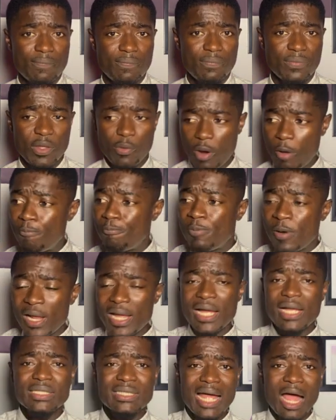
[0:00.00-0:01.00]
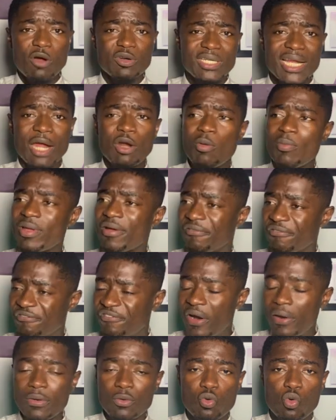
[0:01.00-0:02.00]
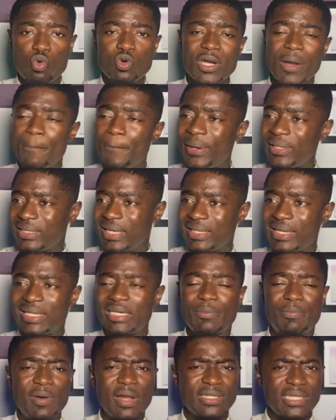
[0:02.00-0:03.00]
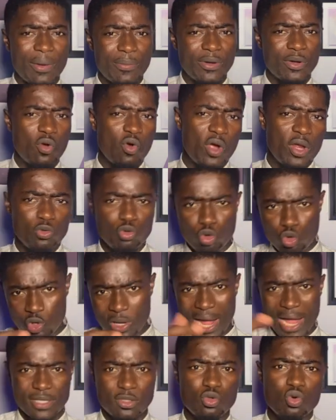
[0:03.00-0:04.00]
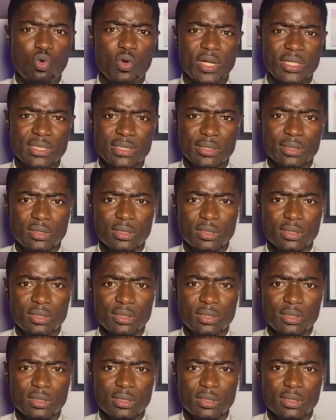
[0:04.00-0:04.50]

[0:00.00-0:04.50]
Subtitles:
There are players out there, I know me very good and better than the players I'm recording. You guys know it.